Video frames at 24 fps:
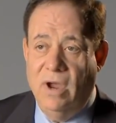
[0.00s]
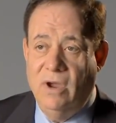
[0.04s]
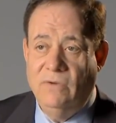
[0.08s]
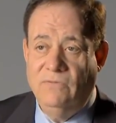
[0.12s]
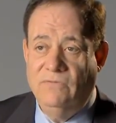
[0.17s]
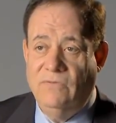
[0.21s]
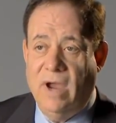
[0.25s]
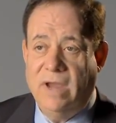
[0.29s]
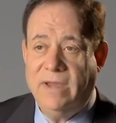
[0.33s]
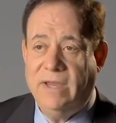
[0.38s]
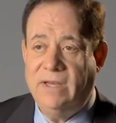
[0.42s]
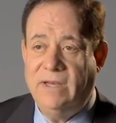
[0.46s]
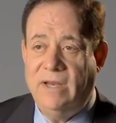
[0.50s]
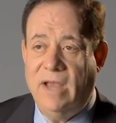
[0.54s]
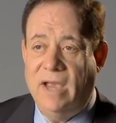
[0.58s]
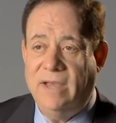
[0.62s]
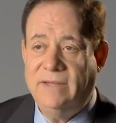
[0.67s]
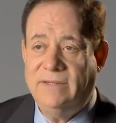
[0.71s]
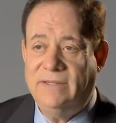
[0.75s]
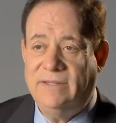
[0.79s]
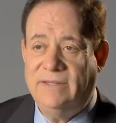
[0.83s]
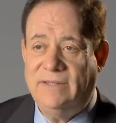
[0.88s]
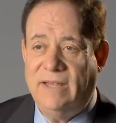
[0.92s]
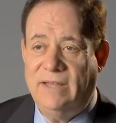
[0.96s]

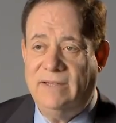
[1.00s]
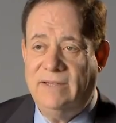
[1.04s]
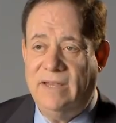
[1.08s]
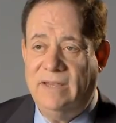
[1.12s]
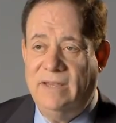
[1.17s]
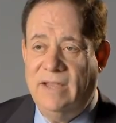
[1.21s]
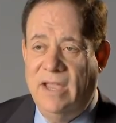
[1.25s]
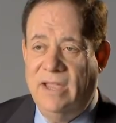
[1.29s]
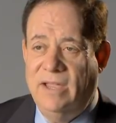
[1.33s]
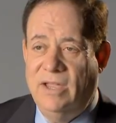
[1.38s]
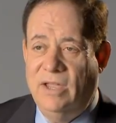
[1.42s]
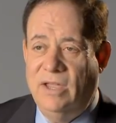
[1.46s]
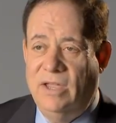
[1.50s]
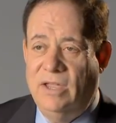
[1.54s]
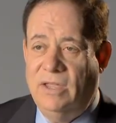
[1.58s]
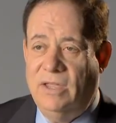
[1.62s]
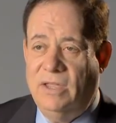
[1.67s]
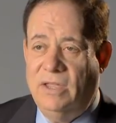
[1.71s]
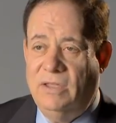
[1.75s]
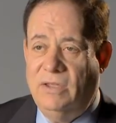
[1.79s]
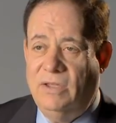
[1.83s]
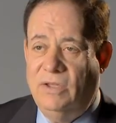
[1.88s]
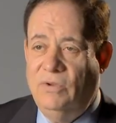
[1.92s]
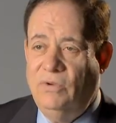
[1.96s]
recognizes that it
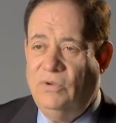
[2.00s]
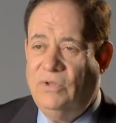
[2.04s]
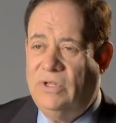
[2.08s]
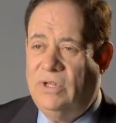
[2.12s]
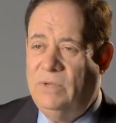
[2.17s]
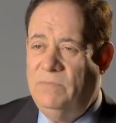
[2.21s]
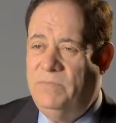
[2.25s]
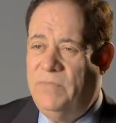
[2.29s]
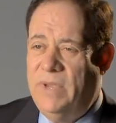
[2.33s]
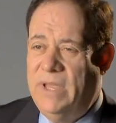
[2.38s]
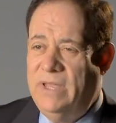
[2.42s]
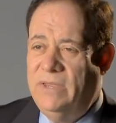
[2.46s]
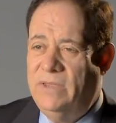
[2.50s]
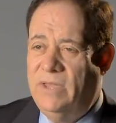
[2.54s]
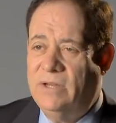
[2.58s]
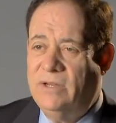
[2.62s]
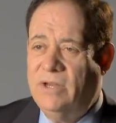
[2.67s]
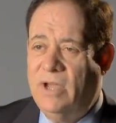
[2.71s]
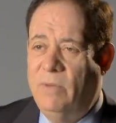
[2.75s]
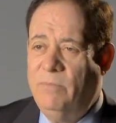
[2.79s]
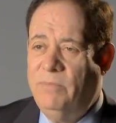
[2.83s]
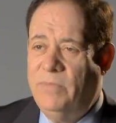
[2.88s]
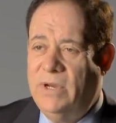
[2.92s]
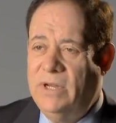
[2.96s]
used to be
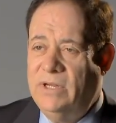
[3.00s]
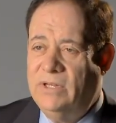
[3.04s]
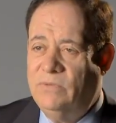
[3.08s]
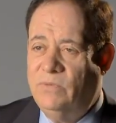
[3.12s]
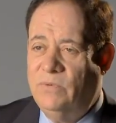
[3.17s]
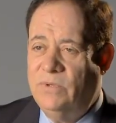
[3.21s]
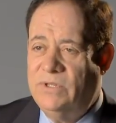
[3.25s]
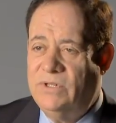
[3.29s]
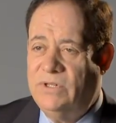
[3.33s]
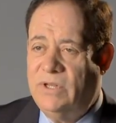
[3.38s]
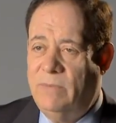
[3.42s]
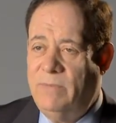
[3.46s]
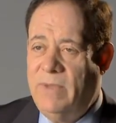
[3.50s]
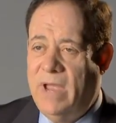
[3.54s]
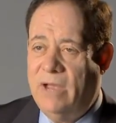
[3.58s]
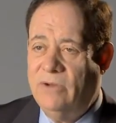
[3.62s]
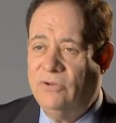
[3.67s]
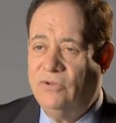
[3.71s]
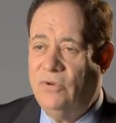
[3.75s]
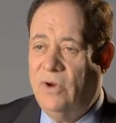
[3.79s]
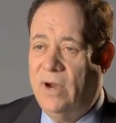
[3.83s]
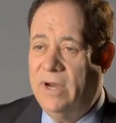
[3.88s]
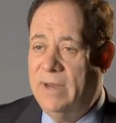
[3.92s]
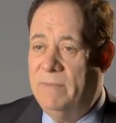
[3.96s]
that companies would somehow
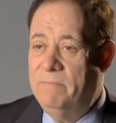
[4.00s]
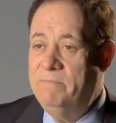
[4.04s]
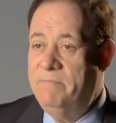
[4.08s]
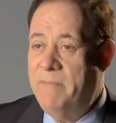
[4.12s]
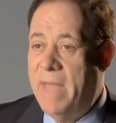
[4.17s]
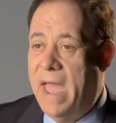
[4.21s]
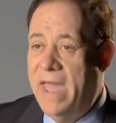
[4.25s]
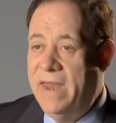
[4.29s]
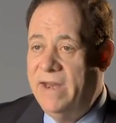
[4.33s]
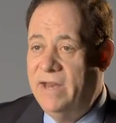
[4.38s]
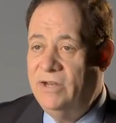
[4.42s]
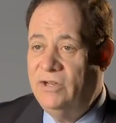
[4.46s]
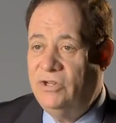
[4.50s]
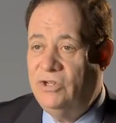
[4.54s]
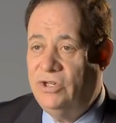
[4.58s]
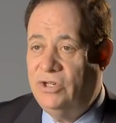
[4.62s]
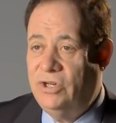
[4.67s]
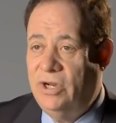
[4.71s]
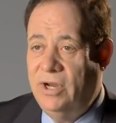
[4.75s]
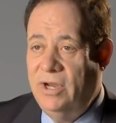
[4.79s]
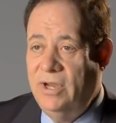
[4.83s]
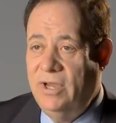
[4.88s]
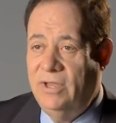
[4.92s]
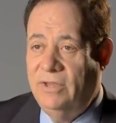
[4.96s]
try to
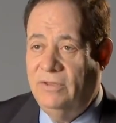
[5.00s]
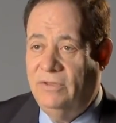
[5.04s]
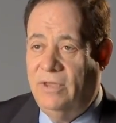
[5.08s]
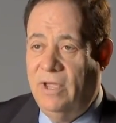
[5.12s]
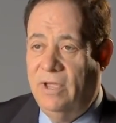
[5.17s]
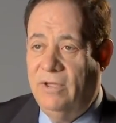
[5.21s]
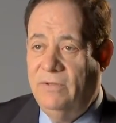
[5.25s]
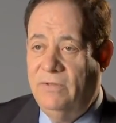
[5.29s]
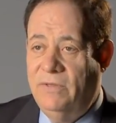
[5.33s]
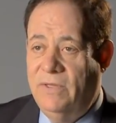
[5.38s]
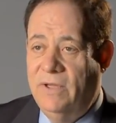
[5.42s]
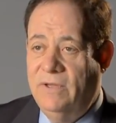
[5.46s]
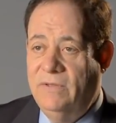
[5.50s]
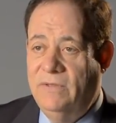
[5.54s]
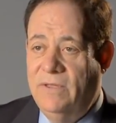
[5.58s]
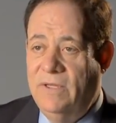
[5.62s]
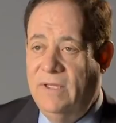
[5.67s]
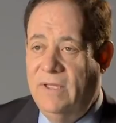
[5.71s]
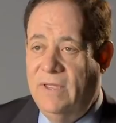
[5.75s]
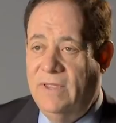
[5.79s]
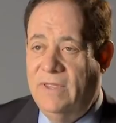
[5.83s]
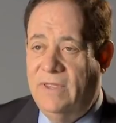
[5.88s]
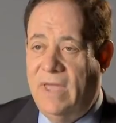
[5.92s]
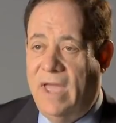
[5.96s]
manage the
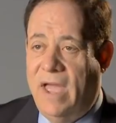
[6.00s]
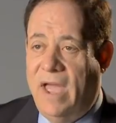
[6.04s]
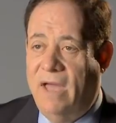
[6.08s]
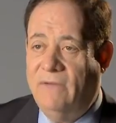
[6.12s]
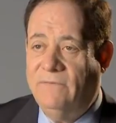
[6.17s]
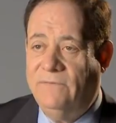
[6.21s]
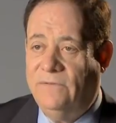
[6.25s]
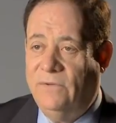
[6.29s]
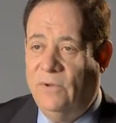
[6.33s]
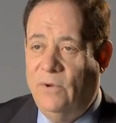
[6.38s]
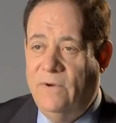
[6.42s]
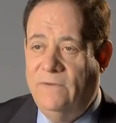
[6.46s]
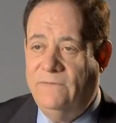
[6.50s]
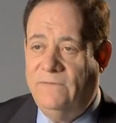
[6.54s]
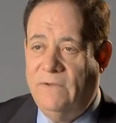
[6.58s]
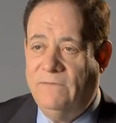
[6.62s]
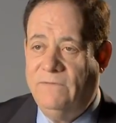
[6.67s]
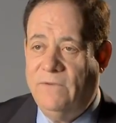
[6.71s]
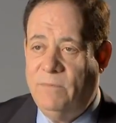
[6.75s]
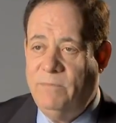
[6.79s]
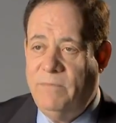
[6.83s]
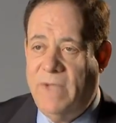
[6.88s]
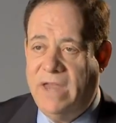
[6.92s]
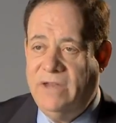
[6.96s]
outflow of
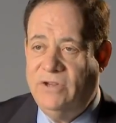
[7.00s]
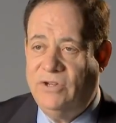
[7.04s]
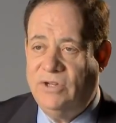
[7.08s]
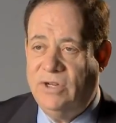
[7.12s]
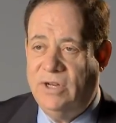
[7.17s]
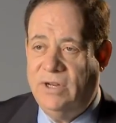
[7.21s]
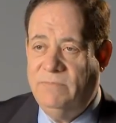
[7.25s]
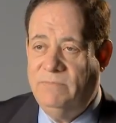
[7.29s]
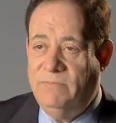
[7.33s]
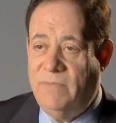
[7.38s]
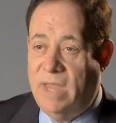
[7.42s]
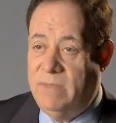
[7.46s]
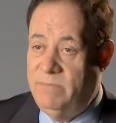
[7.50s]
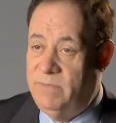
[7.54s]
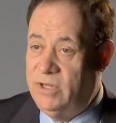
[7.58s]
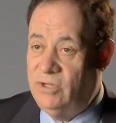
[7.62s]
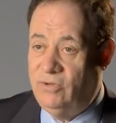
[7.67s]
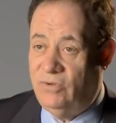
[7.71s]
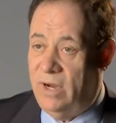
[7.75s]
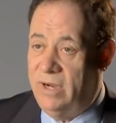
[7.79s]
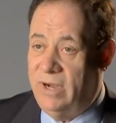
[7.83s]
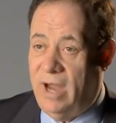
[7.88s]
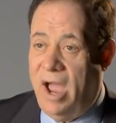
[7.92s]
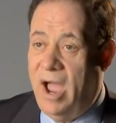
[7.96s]
information and maybe
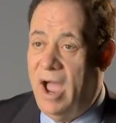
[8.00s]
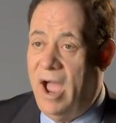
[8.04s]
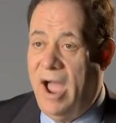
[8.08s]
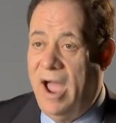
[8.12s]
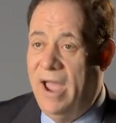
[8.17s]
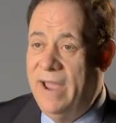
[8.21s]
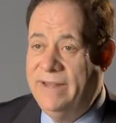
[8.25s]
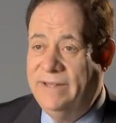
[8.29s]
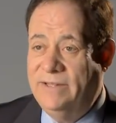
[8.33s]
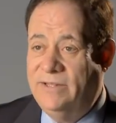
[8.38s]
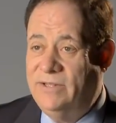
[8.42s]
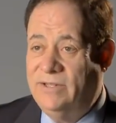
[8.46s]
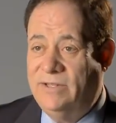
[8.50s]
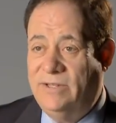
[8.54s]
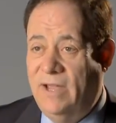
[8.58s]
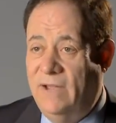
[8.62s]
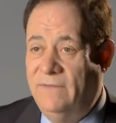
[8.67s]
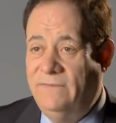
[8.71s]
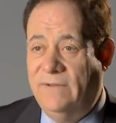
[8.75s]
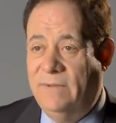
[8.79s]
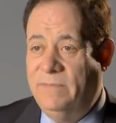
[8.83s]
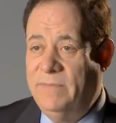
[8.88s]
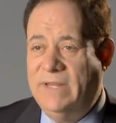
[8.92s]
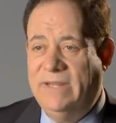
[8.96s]
try to hide
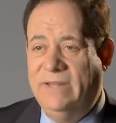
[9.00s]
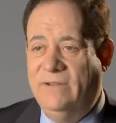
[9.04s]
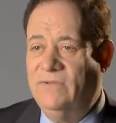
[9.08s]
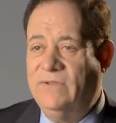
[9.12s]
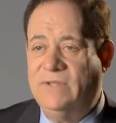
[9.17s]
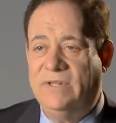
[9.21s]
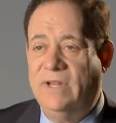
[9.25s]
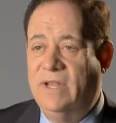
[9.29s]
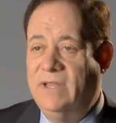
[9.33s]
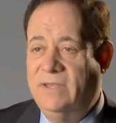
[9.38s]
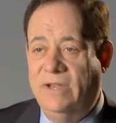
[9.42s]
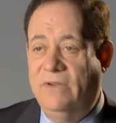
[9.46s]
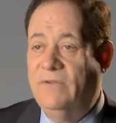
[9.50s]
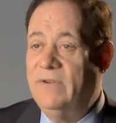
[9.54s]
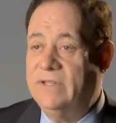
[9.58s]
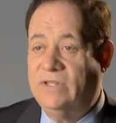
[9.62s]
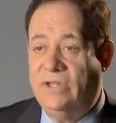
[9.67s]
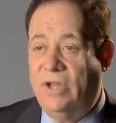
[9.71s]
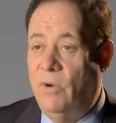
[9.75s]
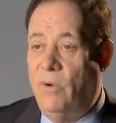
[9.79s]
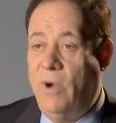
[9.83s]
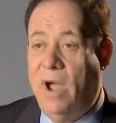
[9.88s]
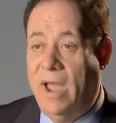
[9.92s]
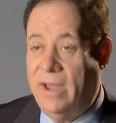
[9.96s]
stuff. I mean, there
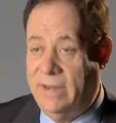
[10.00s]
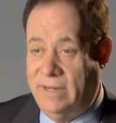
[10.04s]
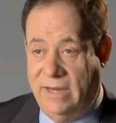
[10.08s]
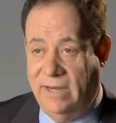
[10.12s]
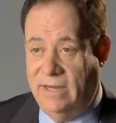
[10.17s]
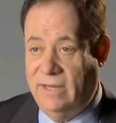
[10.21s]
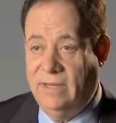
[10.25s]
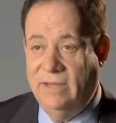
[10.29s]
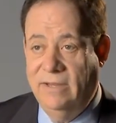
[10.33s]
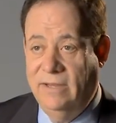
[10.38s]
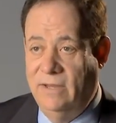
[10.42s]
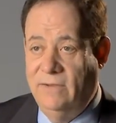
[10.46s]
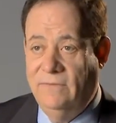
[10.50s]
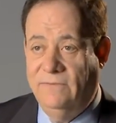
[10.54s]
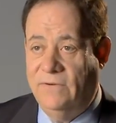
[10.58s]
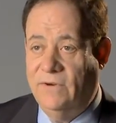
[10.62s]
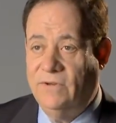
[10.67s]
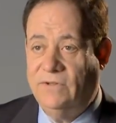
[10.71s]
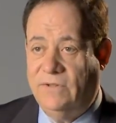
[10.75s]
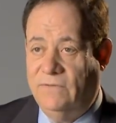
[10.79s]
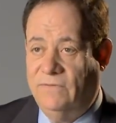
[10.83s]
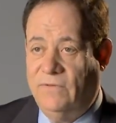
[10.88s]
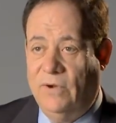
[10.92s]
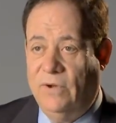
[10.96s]
is no hiding,
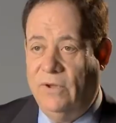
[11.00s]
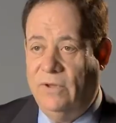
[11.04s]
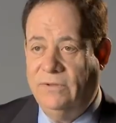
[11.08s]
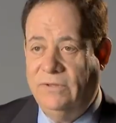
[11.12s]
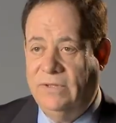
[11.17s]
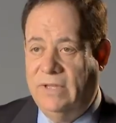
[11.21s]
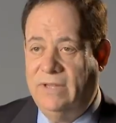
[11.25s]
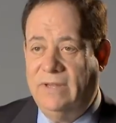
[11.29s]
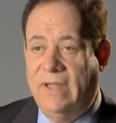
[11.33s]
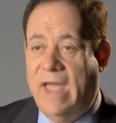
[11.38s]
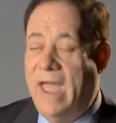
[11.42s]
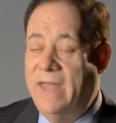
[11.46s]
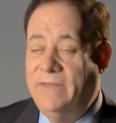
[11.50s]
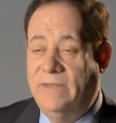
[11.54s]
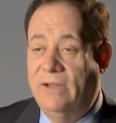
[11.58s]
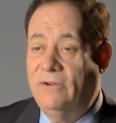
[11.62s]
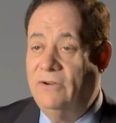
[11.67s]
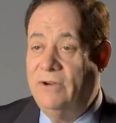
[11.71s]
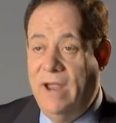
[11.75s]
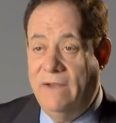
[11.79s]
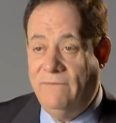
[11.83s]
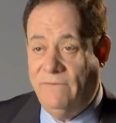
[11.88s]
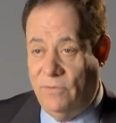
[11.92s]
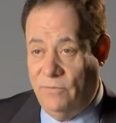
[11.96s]
first of all, and
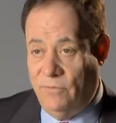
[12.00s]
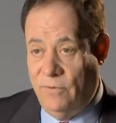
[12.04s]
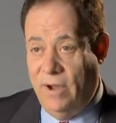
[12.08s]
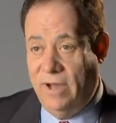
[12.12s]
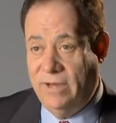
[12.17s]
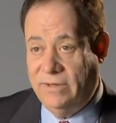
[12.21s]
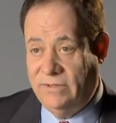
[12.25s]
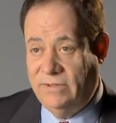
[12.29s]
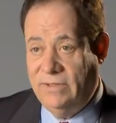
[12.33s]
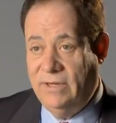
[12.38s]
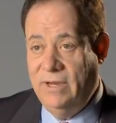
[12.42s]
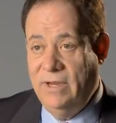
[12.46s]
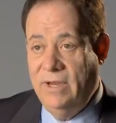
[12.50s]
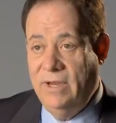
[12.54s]
there never was.